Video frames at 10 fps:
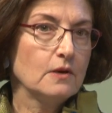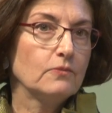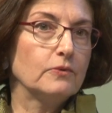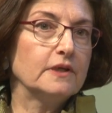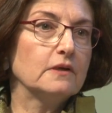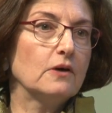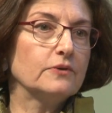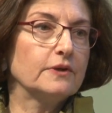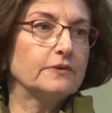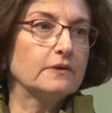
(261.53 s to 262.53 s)
We know
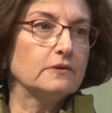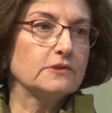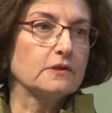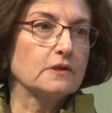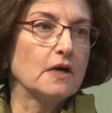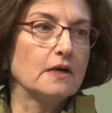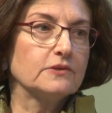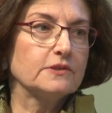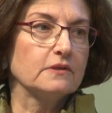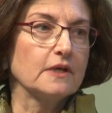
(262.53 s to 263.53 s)
that there is a
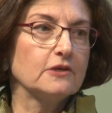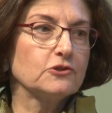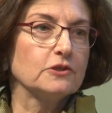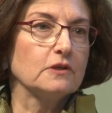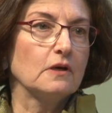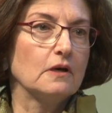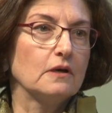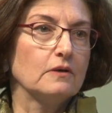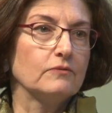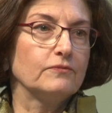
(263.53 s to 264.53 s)
constellation
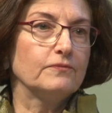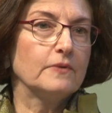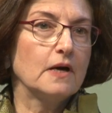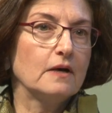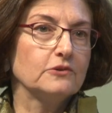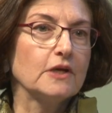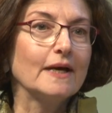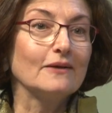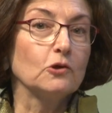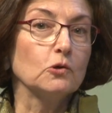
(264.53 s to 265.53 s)
of uh,
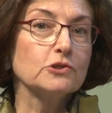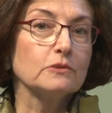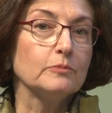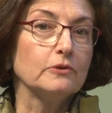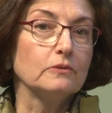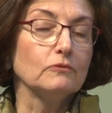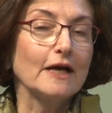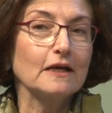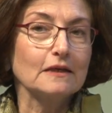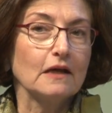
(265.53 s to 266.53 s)
diagnosable,
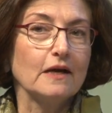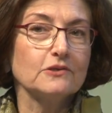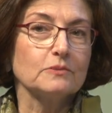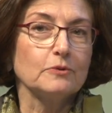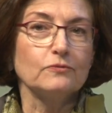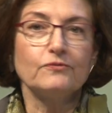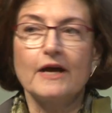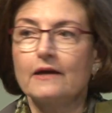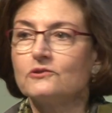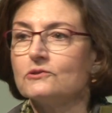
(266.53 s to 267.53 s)
recognizable
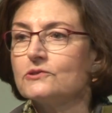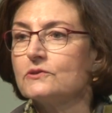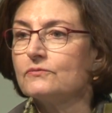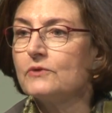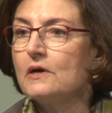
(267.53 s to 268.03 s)
factors of